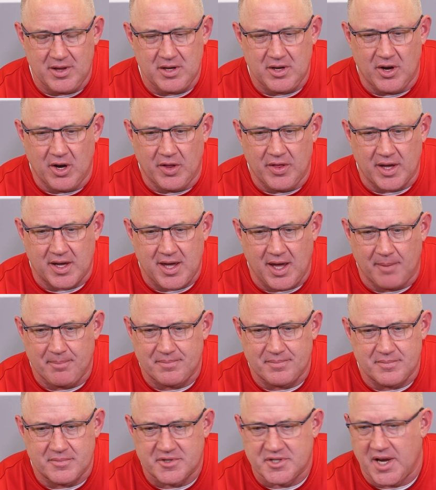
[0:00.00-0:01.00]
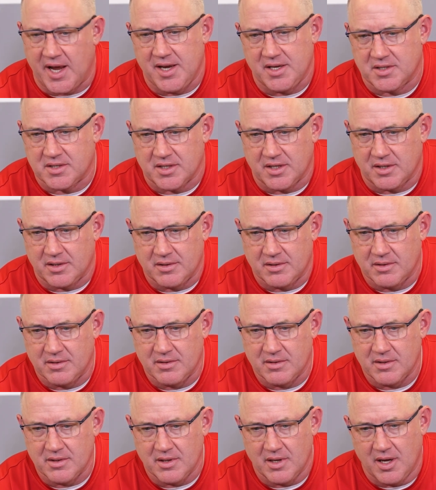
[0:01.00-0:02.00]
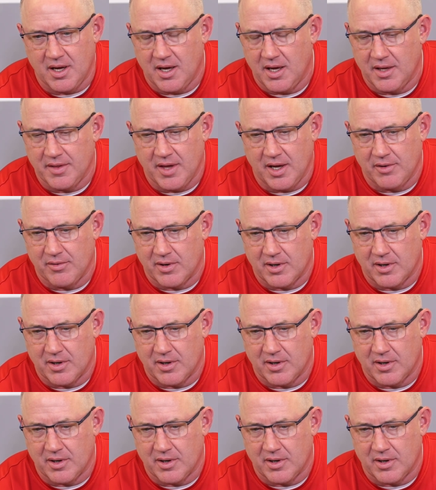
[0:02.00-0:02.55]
They kept changing. They